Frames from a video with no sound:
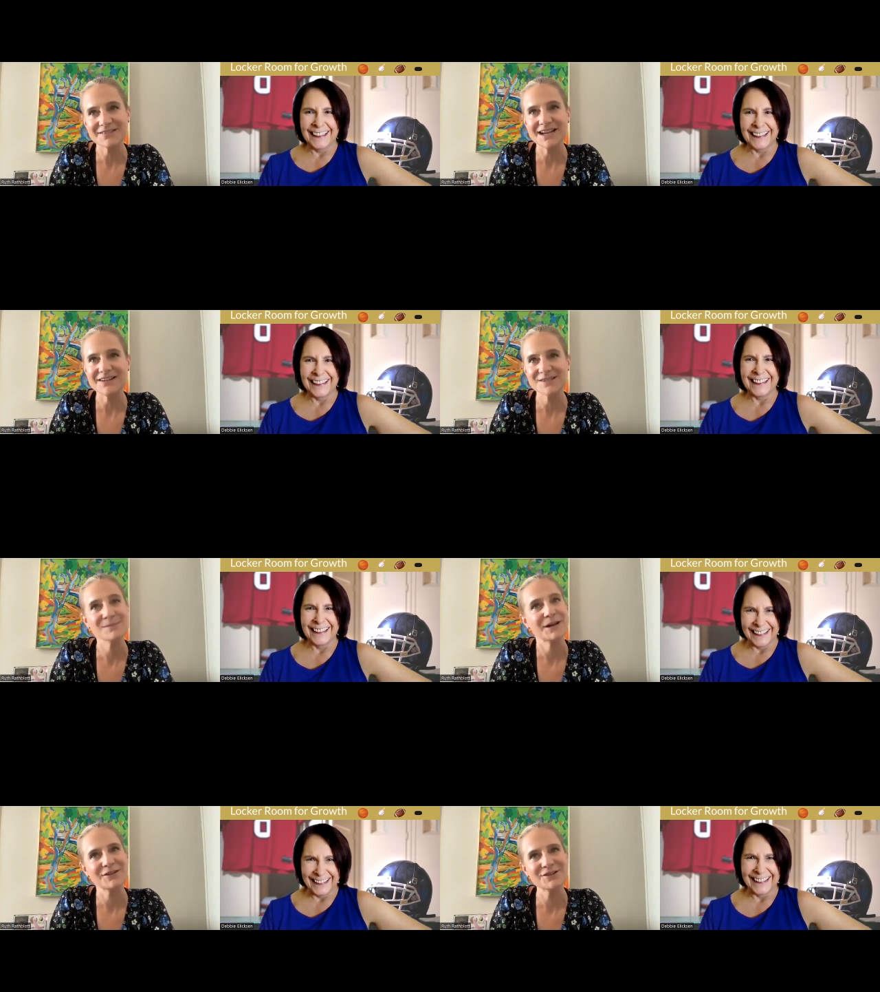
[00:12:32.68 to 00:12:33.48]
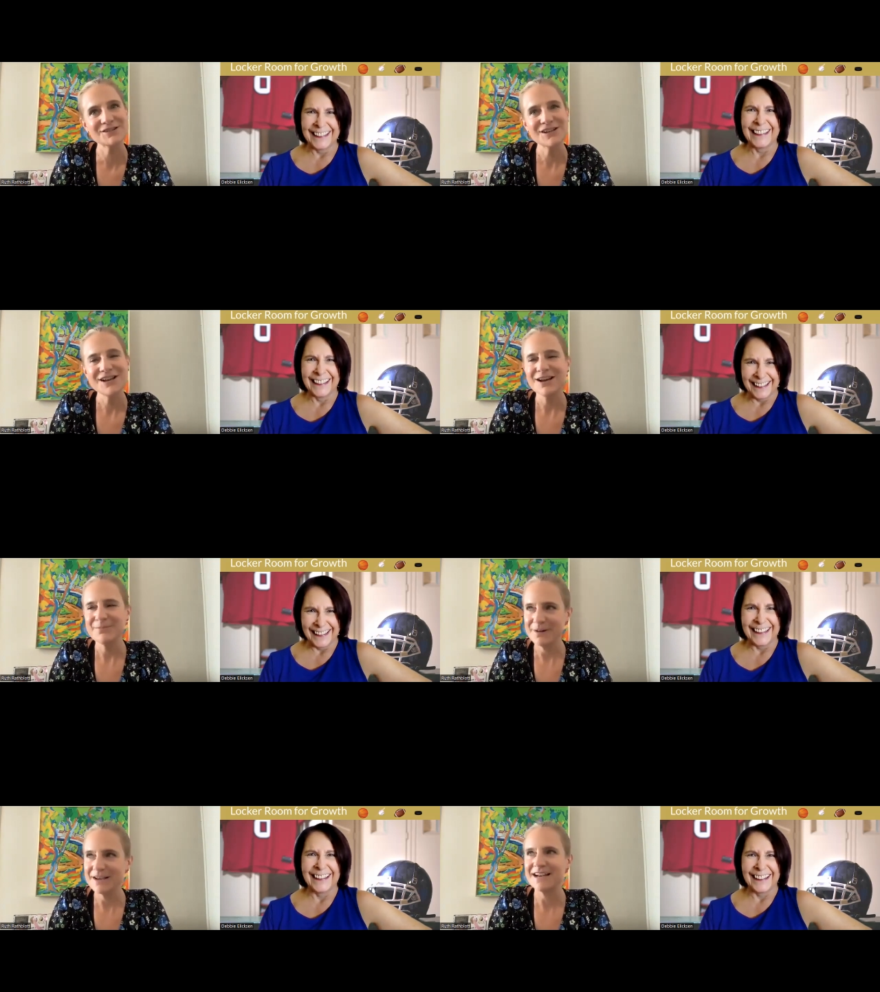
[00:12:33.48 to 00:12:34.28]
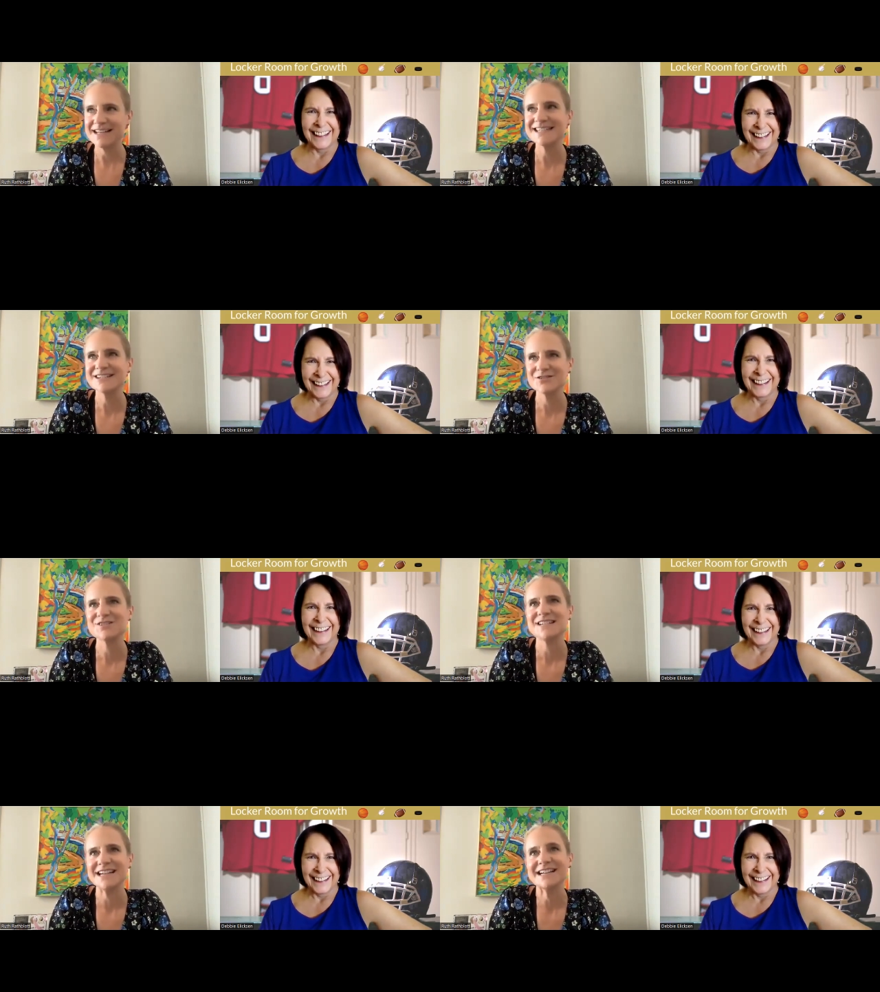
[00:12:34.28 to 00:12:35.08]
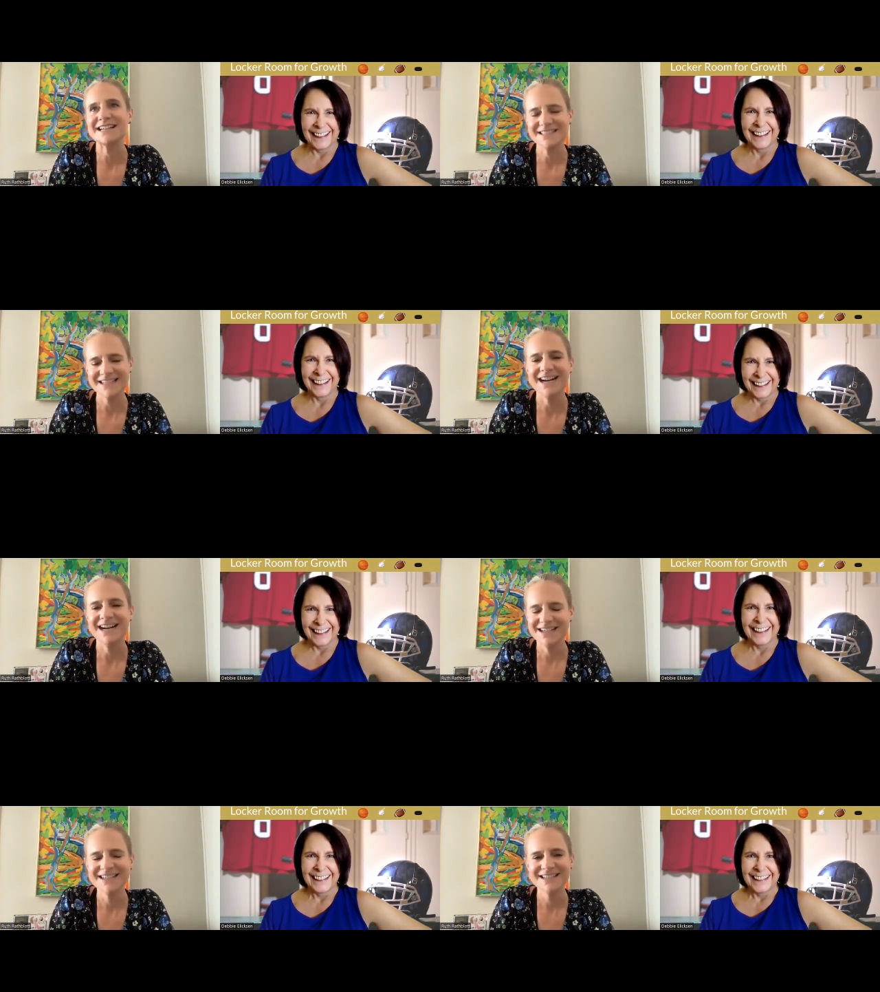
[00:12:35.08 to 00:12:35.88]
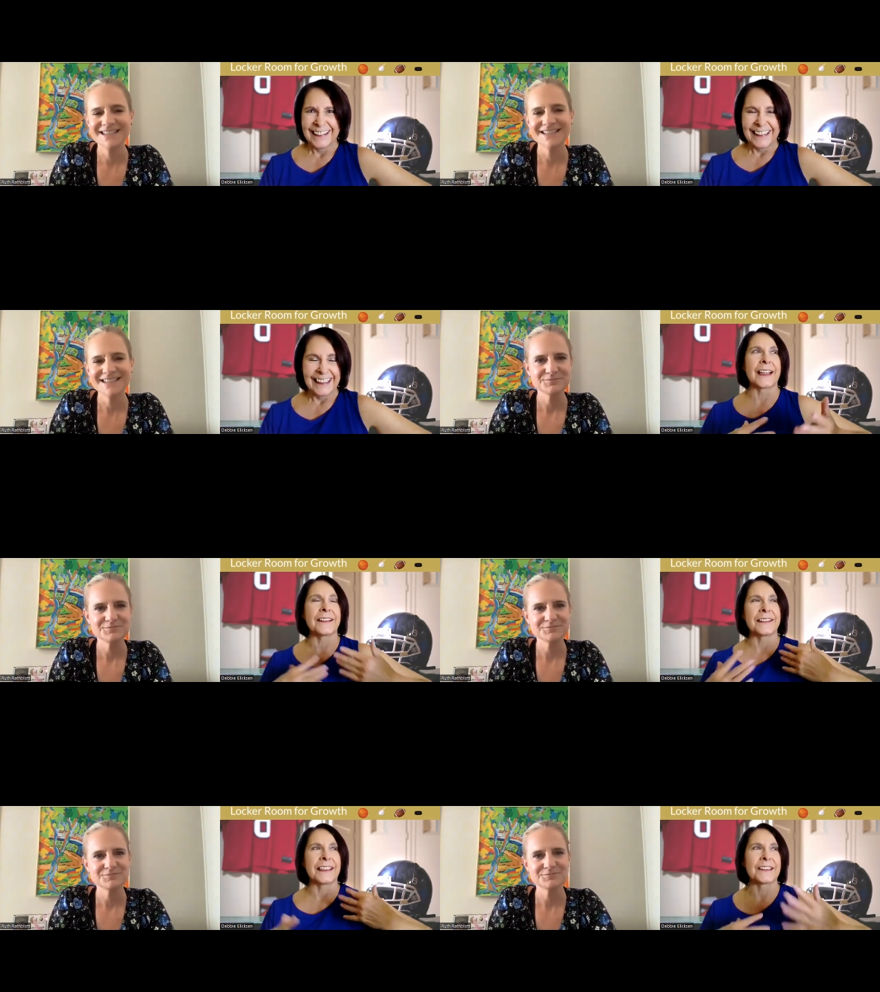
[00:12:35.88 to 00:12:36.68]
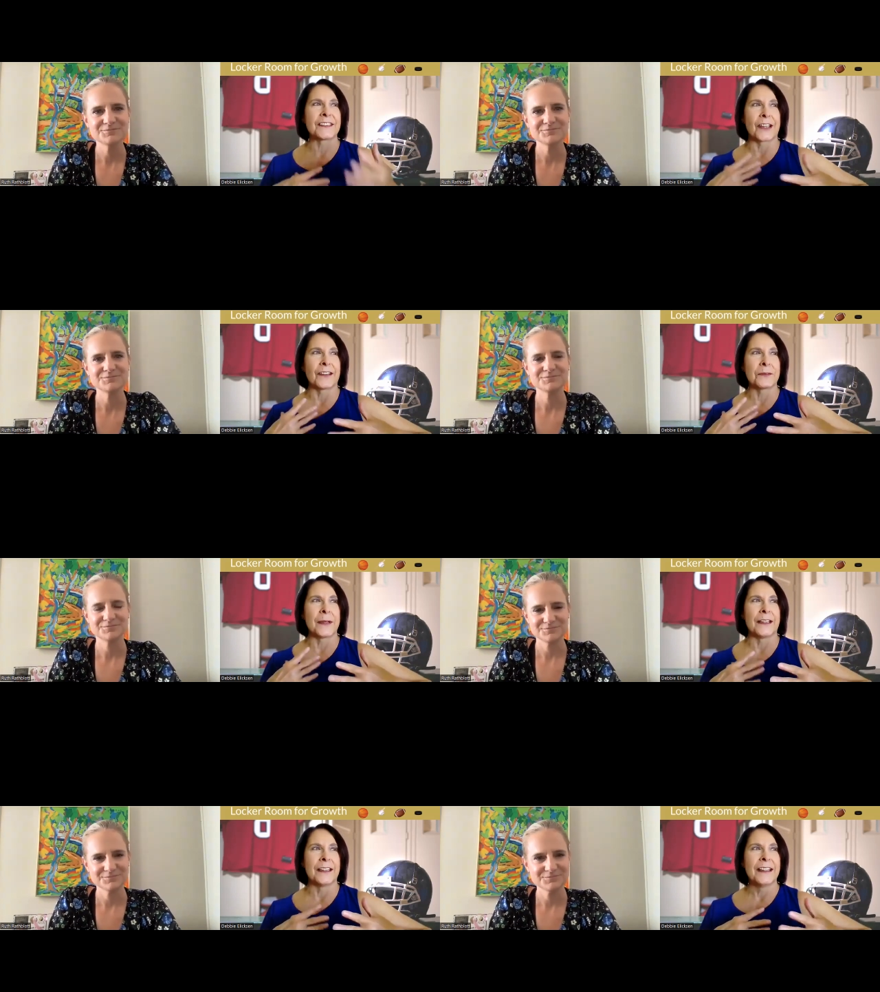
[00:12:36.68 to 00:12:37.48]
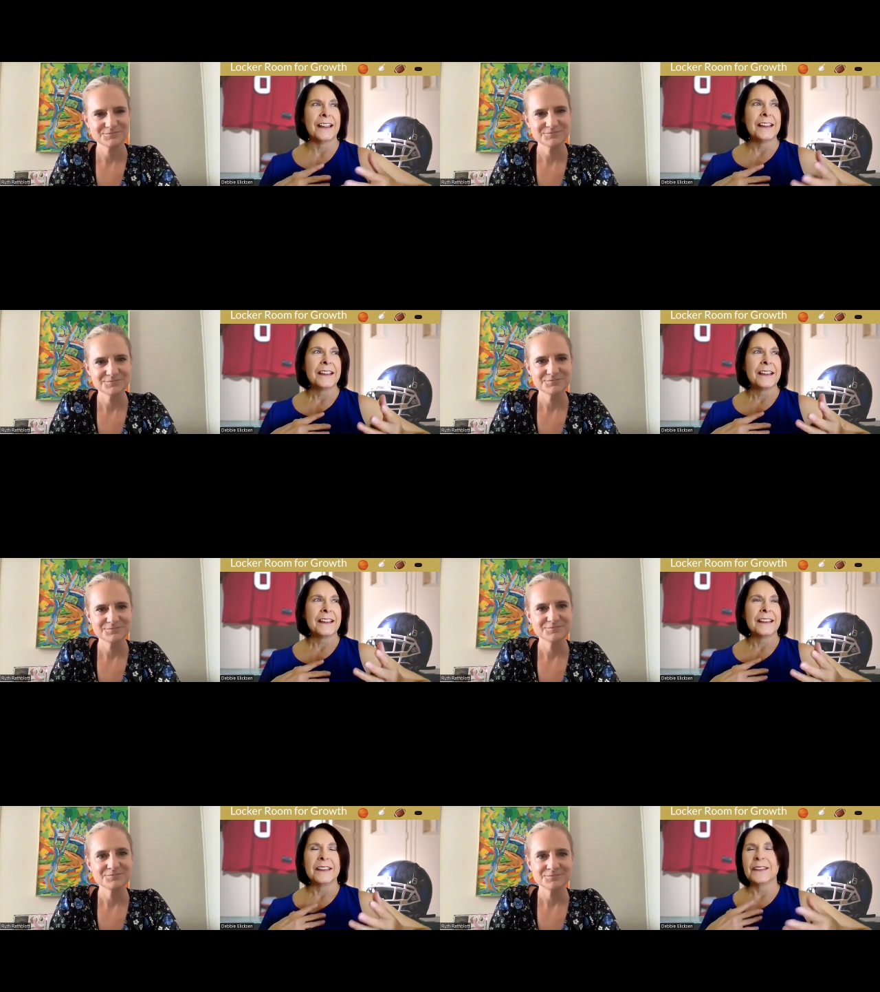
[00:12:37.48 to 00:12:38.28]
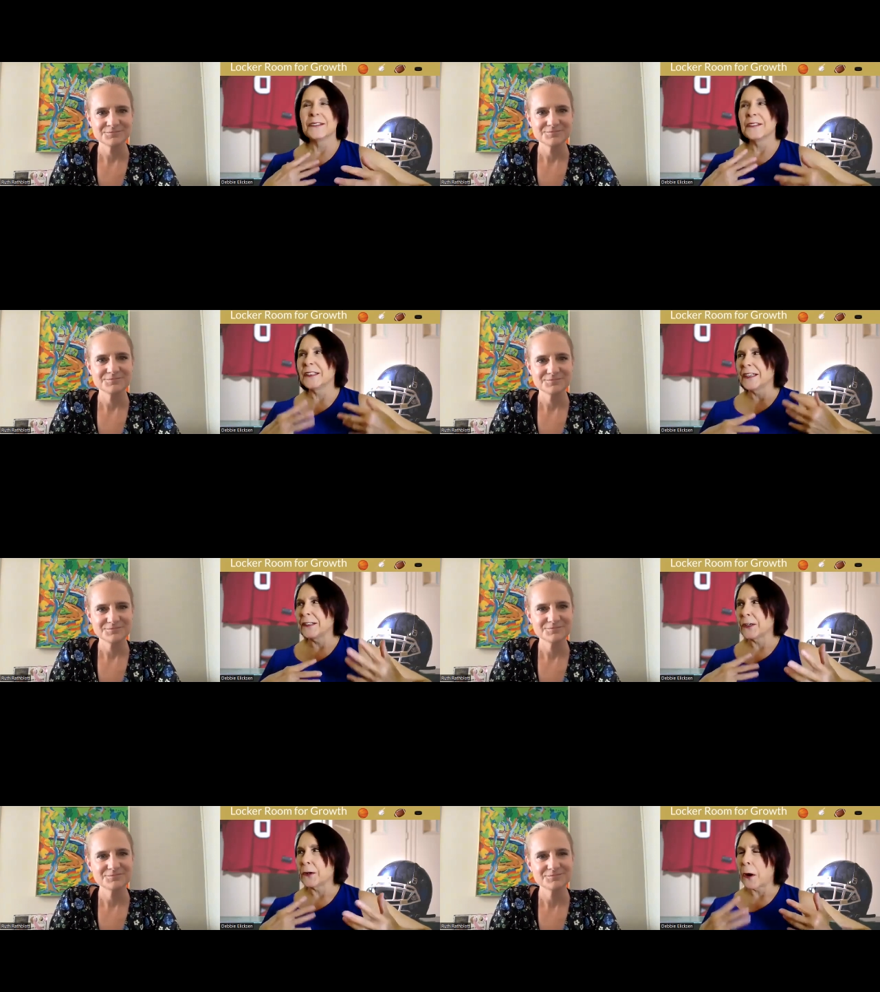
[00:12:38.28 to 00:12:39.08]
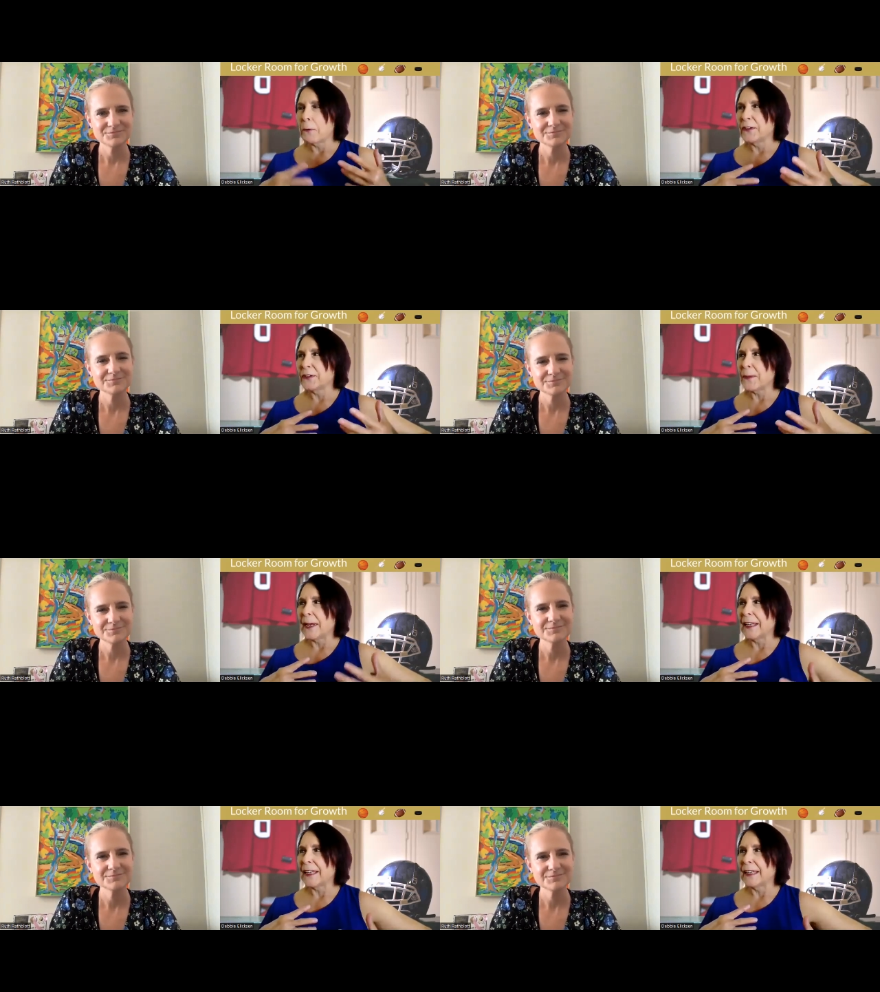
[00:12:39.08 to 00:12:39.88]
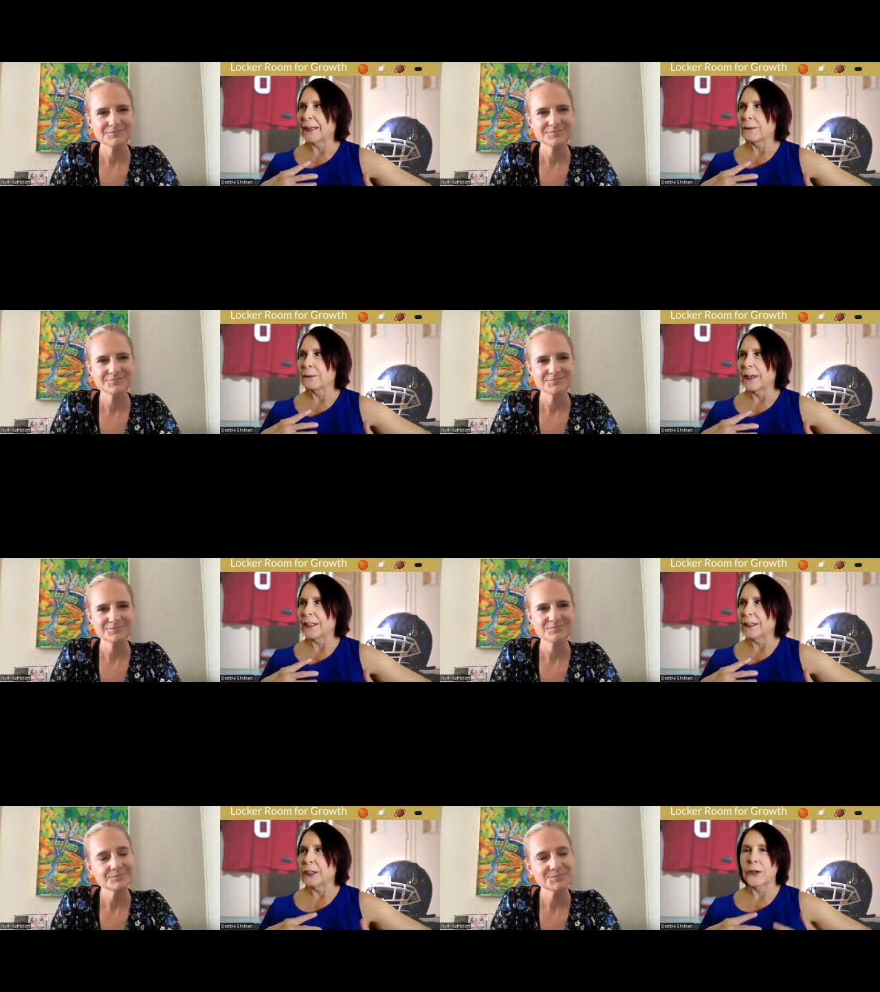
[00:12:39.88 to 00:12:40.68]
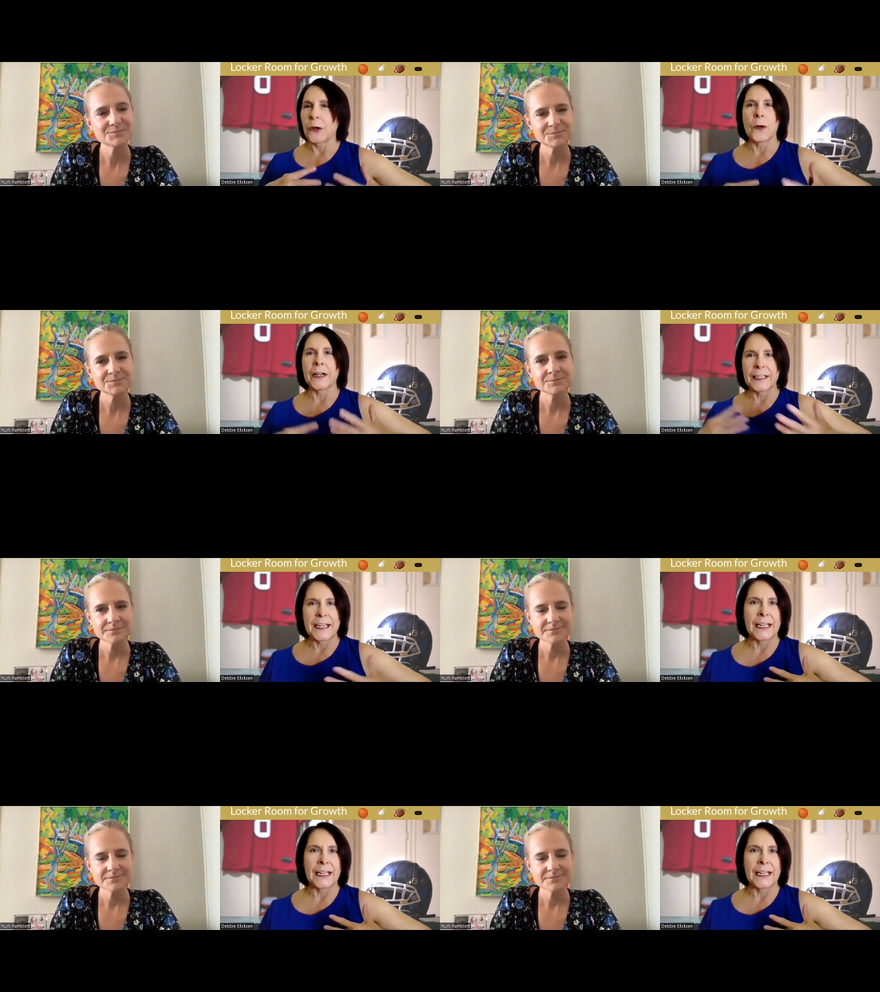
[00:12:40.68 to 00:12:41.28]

Speaker 1: think I have some others, but that's interesting.
Speaker 2: Yeah. That's the adjustment you're always making when you don't want to